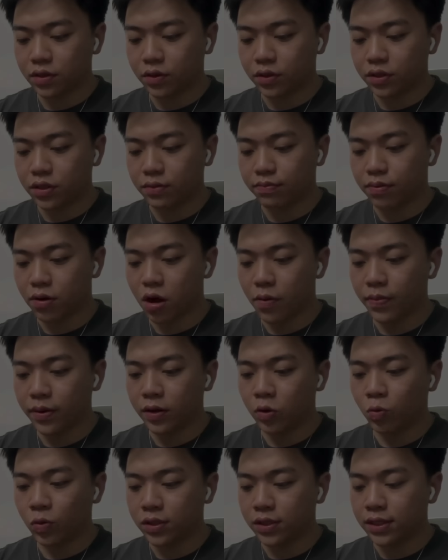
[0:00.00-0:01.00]
going to pop
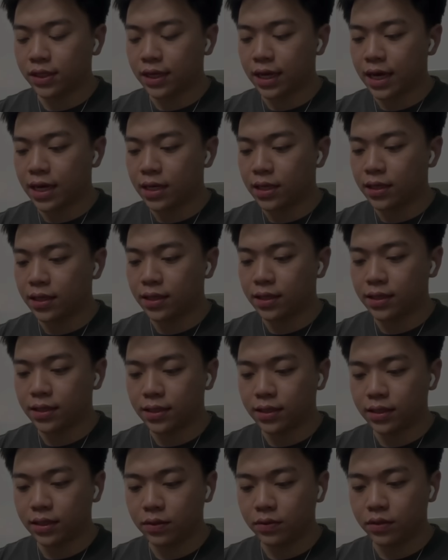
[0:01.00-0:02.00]
in once again in the
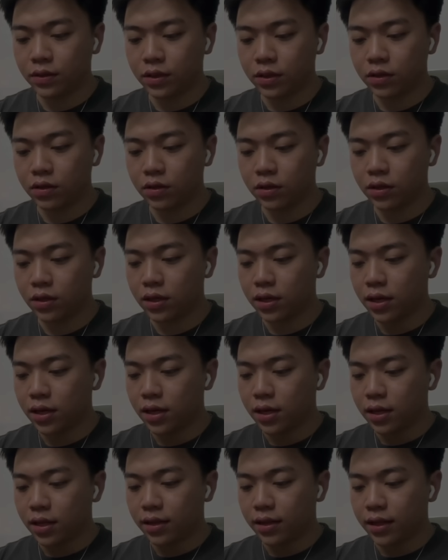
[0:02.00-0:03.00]
team here.
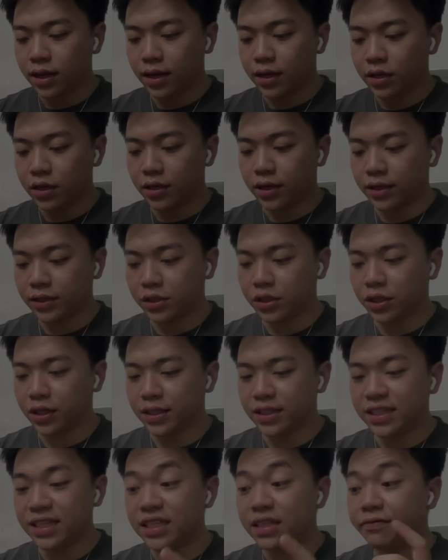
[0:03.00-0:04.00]
And as you
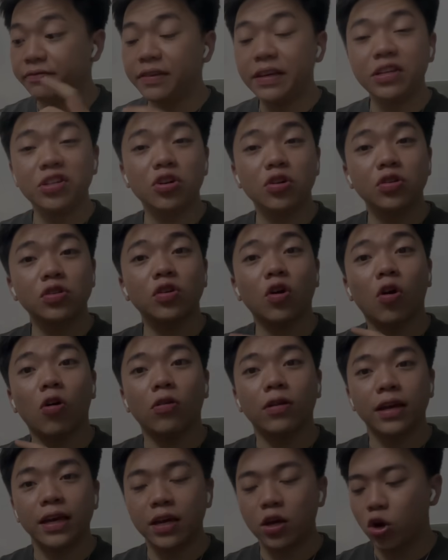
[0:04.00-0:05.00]
can see, the features
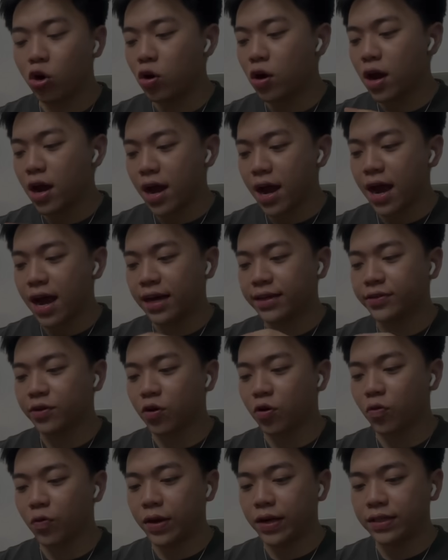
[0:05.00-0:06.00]
are here as
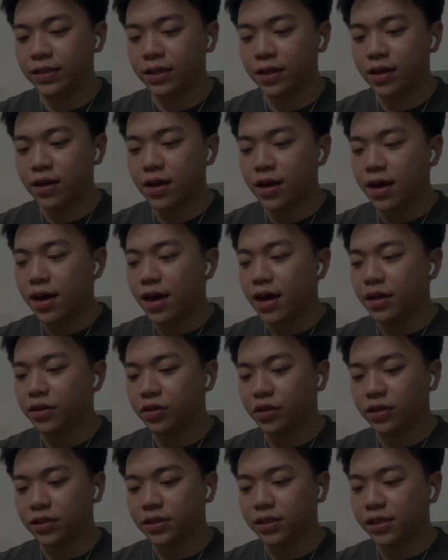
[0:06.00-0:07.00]
always. As
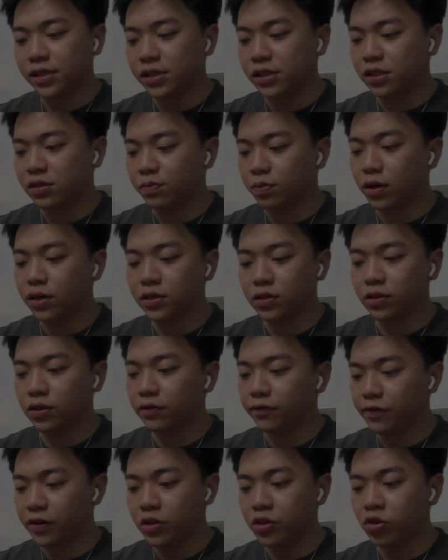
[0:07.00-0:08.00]
you can see, just press on
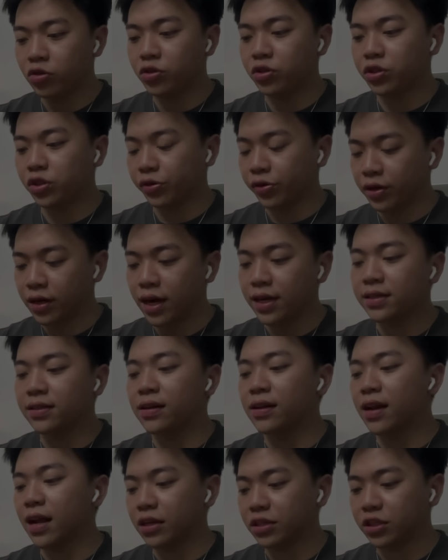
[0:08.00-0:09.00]
the features to show you guys
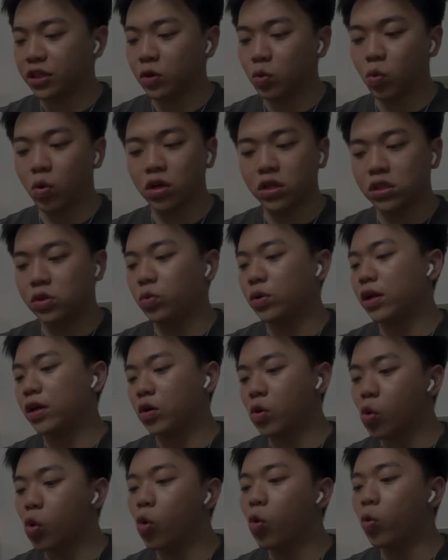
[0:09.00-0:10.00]
and it actually works really
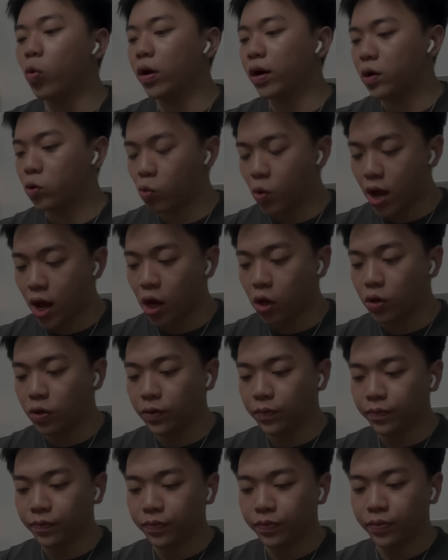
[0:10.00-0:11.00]
cool, really well.
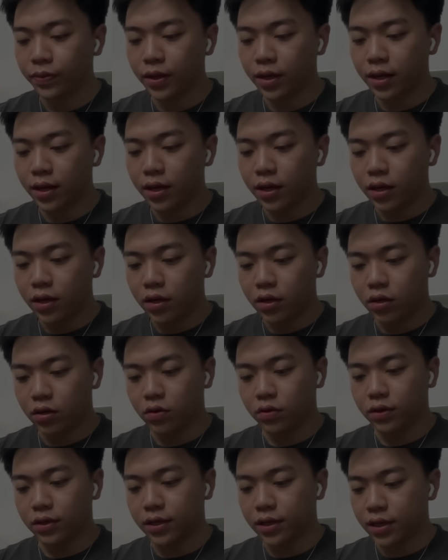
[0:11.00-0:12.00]

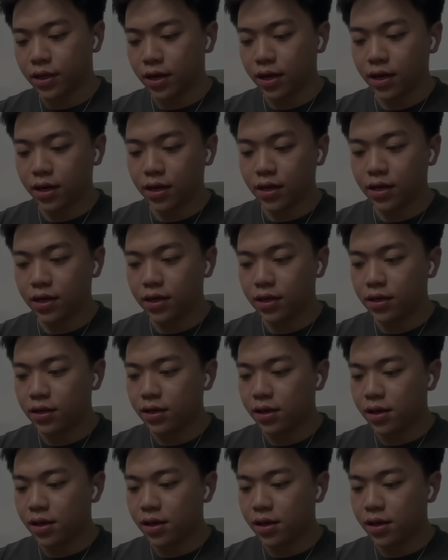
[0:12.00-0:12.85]
Okay